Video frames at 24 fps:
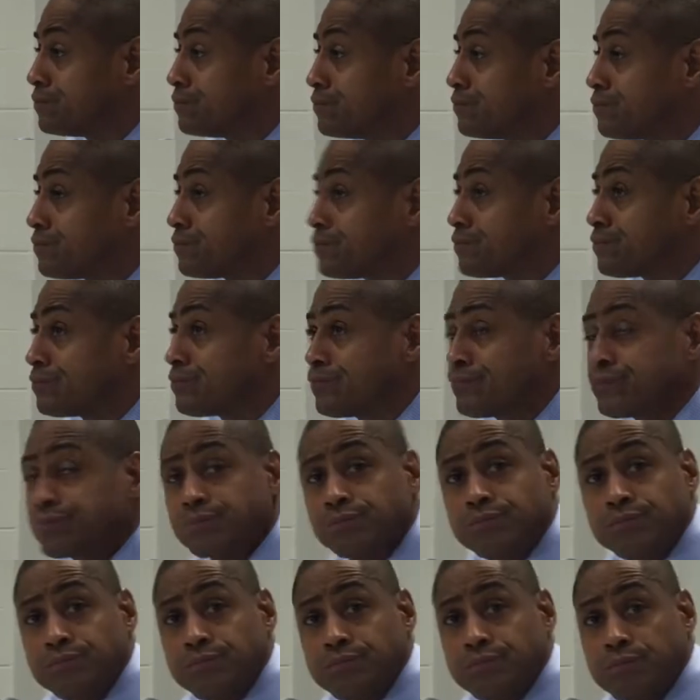What an
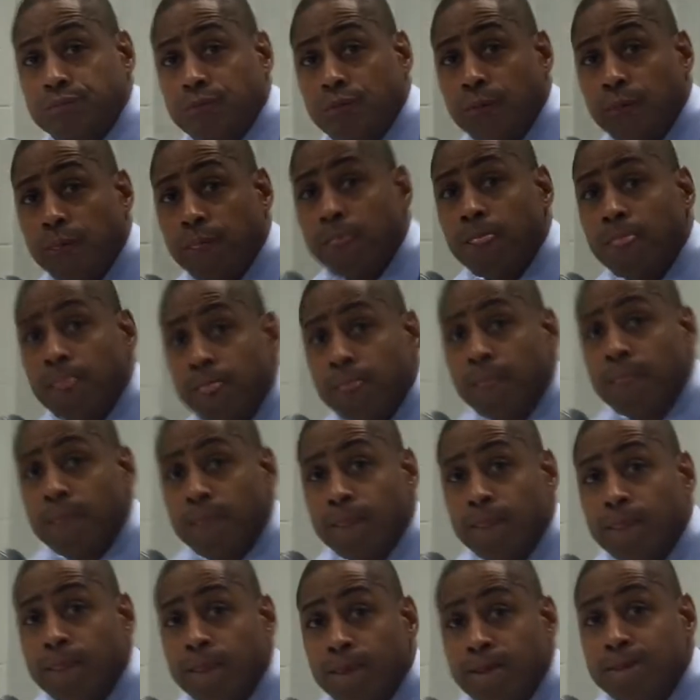amazing finish. I mean,
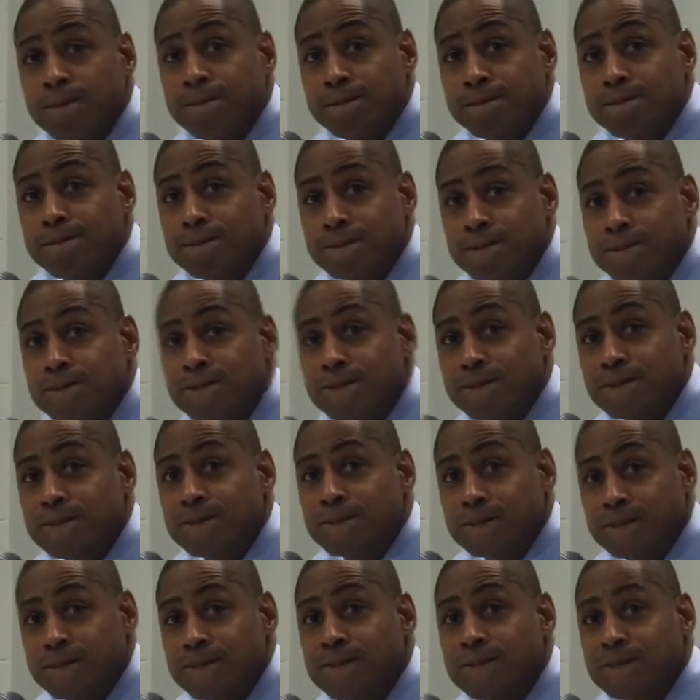seriously. And the crowd went
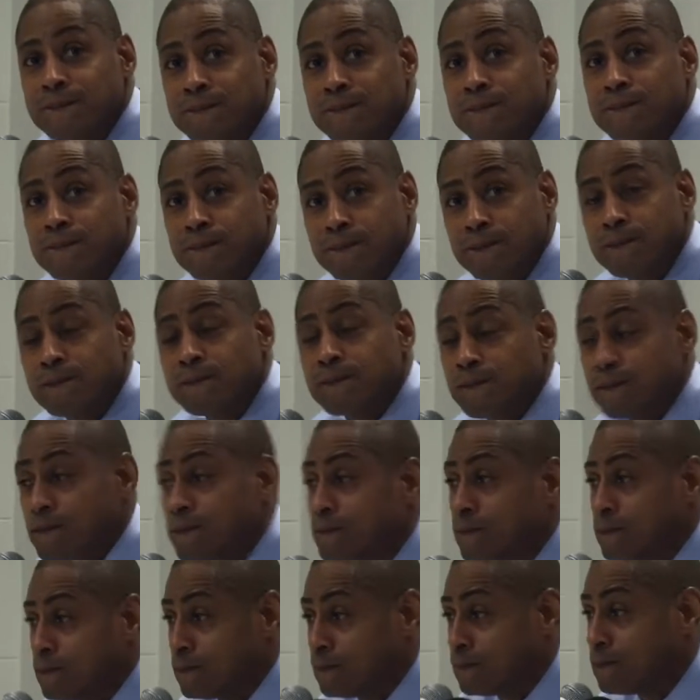nuts. And I mean,
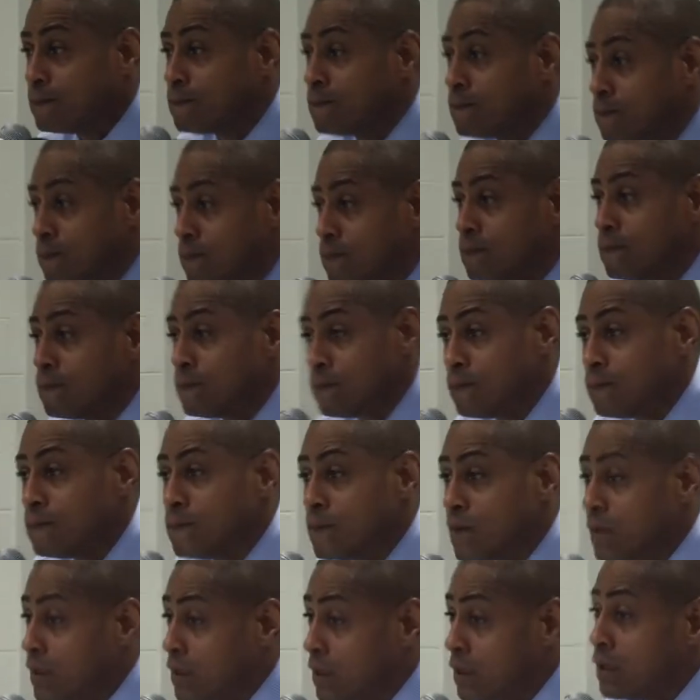what a shot by Lathan.
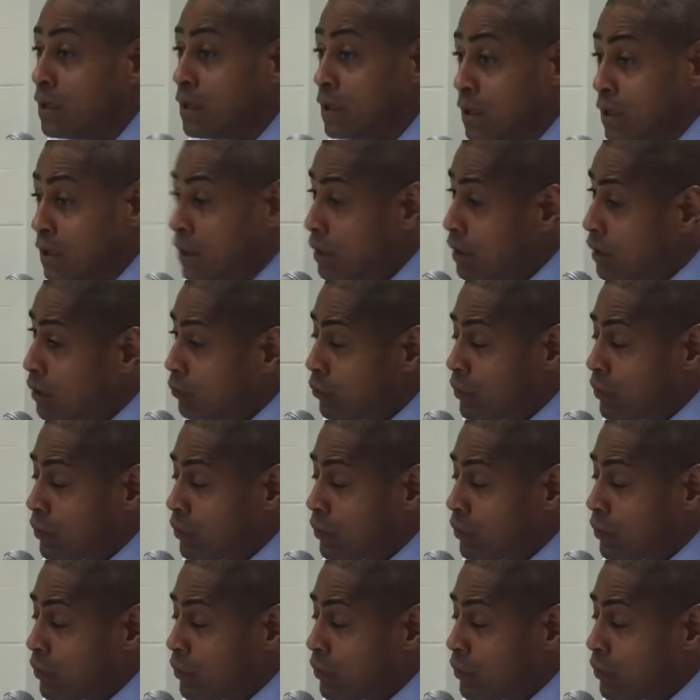How'd you guys feel?